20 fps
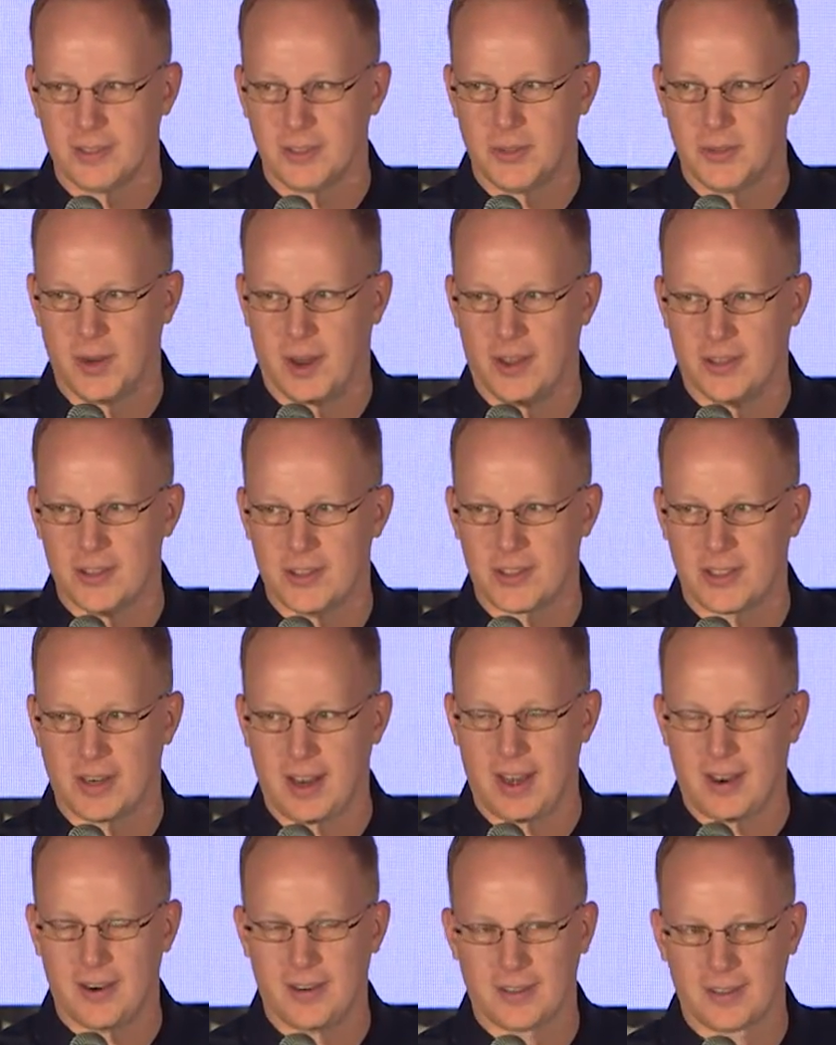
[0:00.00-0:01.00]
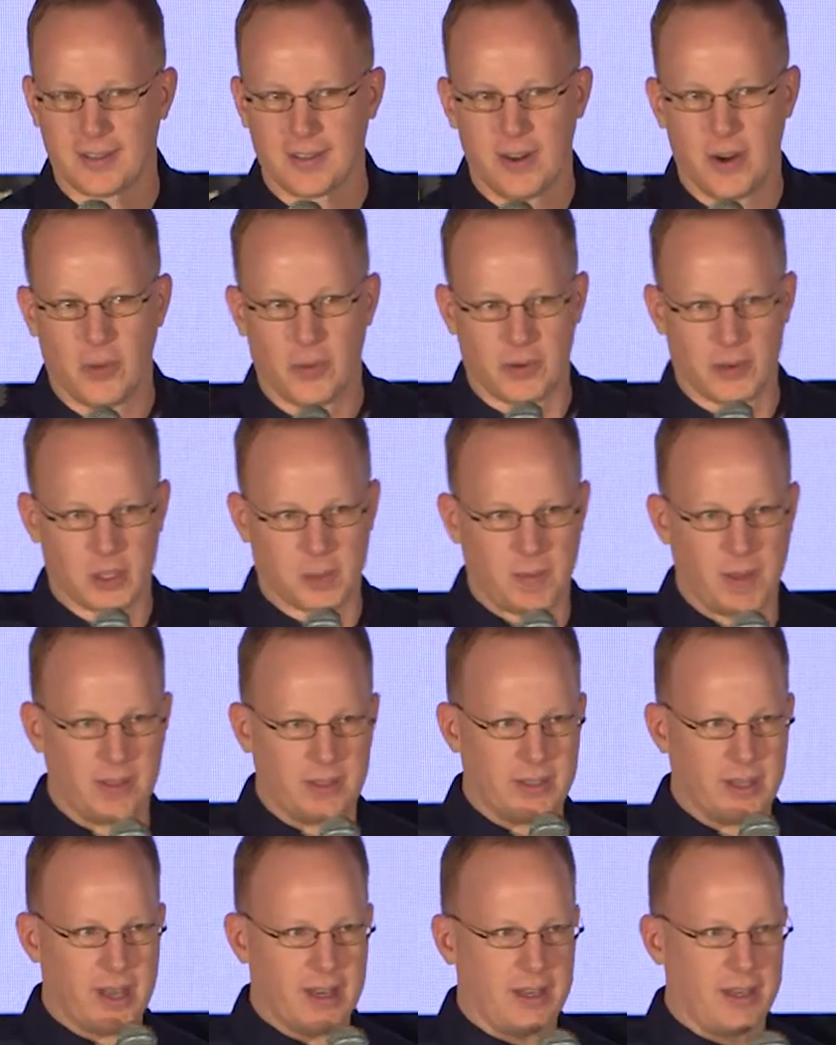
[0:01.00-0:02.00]
We all in this together? We're going to spend the
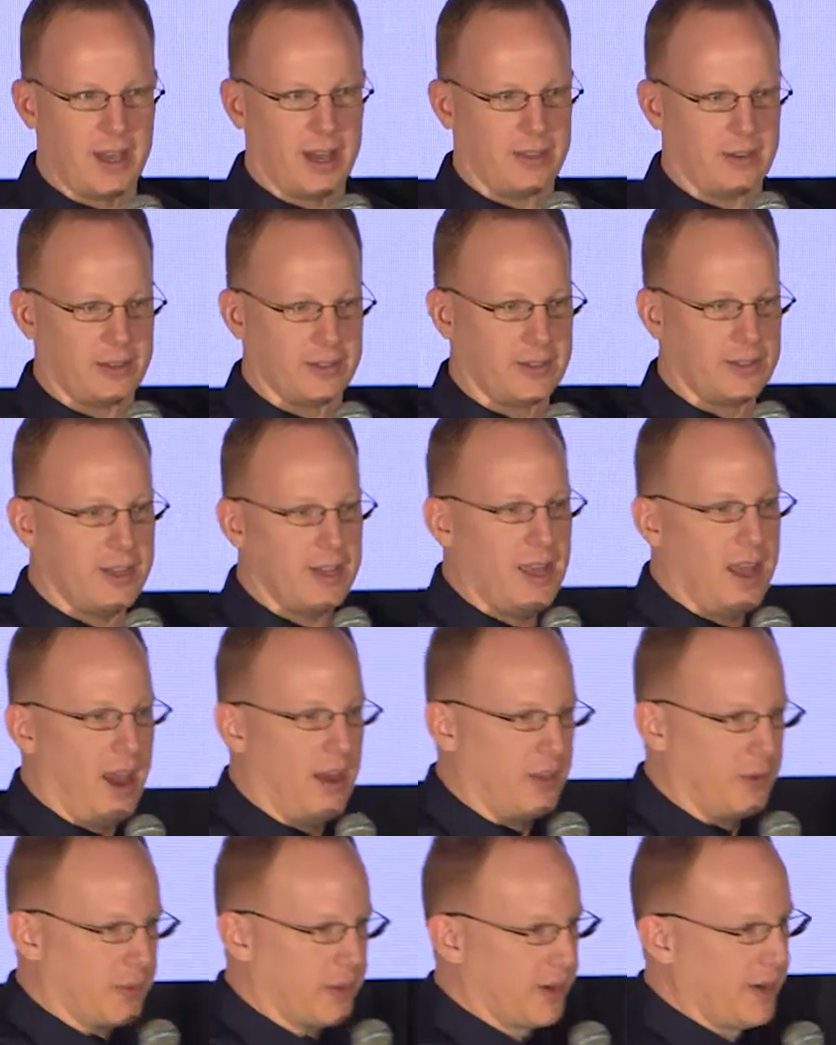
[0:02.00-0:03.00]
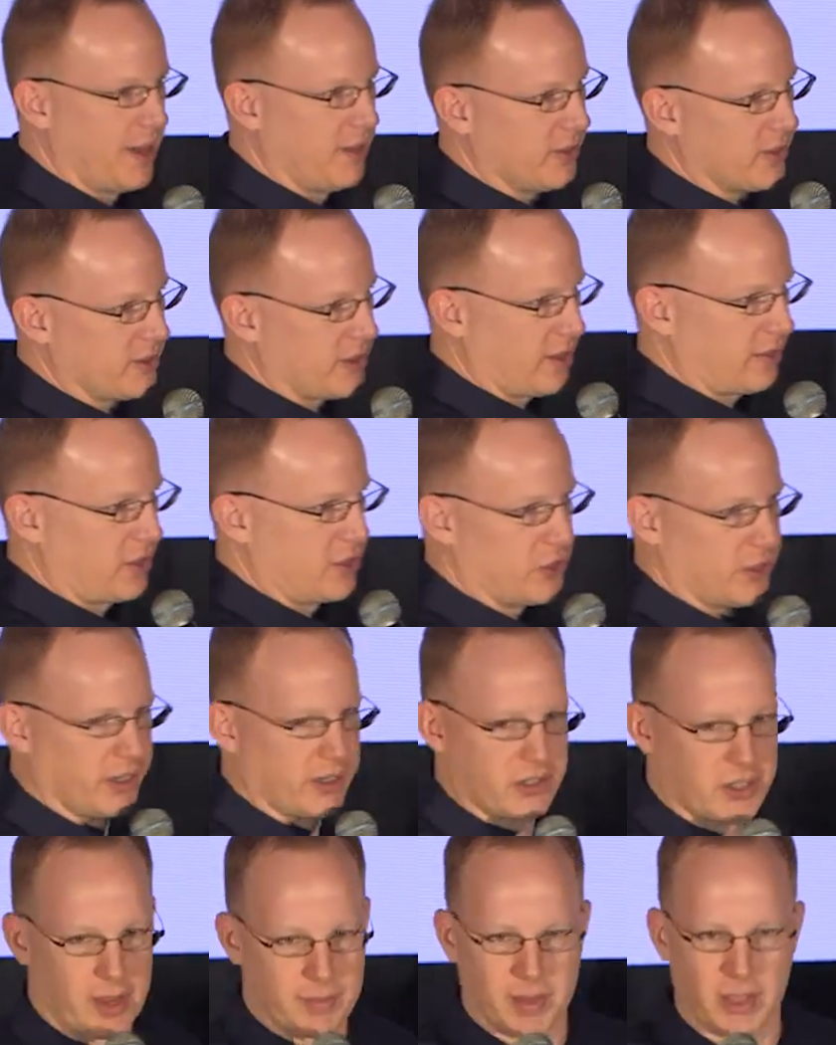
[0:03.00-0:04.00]
day together, and then we're going to end this at the Drink
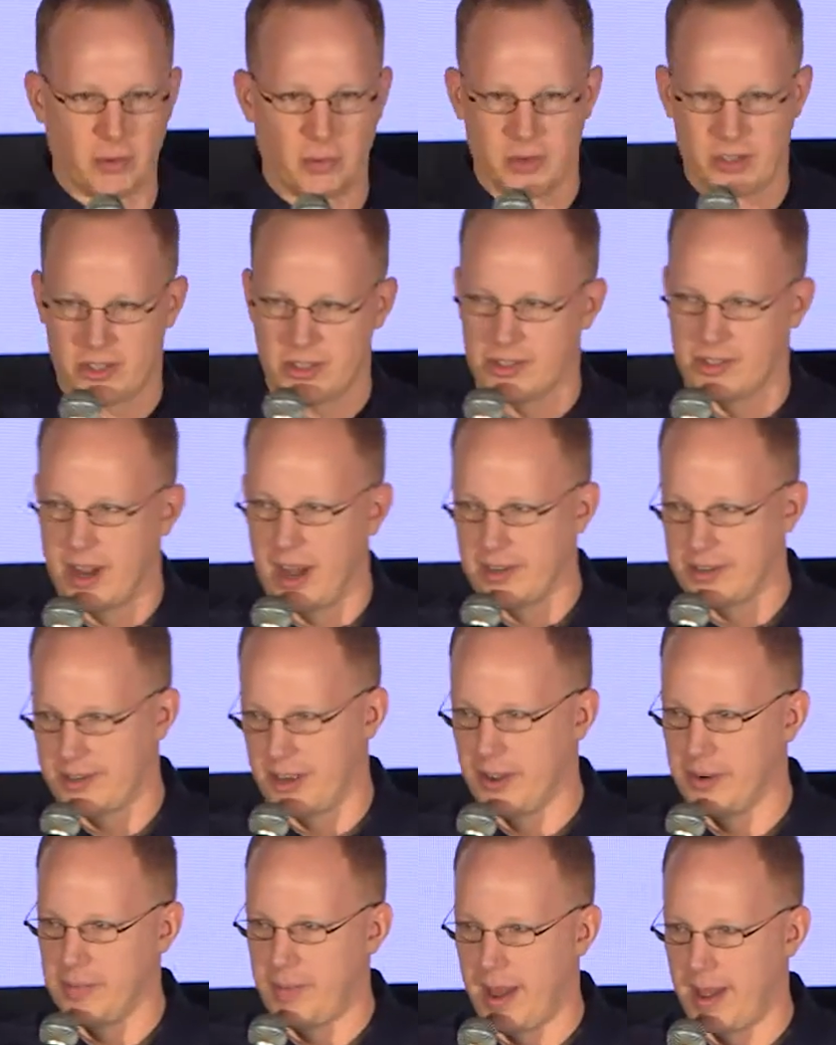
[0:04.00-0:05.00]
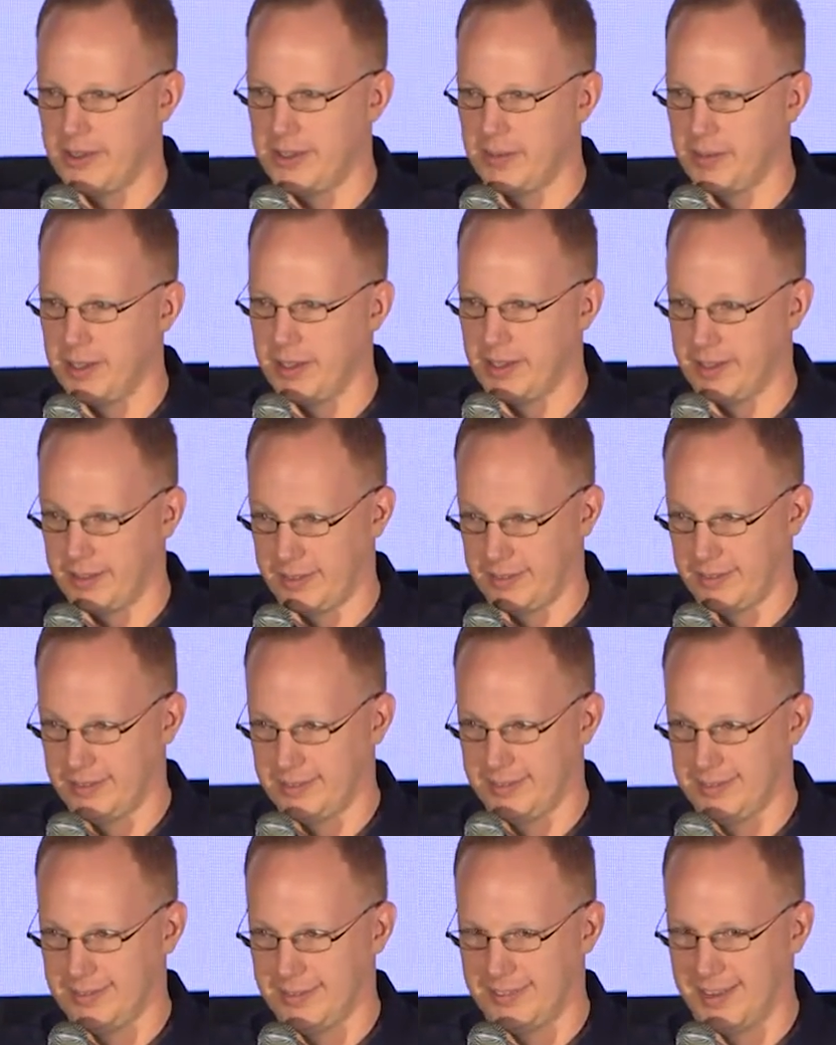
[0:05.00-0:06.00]
Summit, which does not sound bad to me.
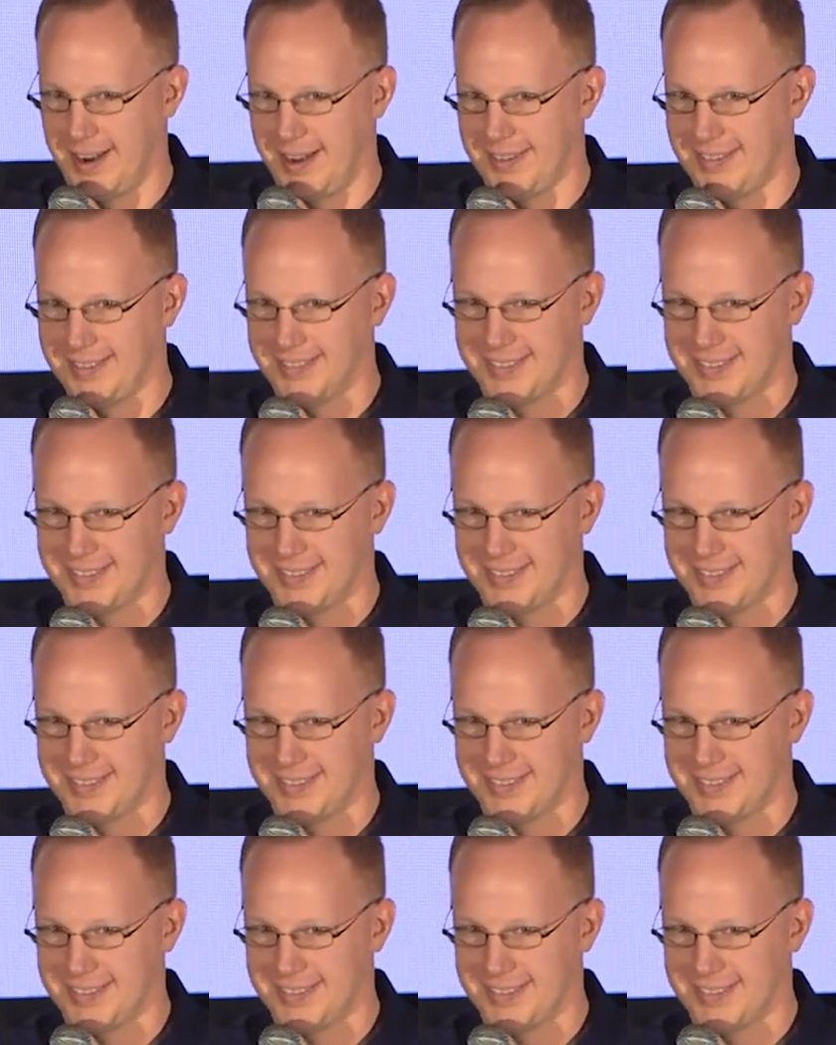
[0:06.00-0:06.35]
Right?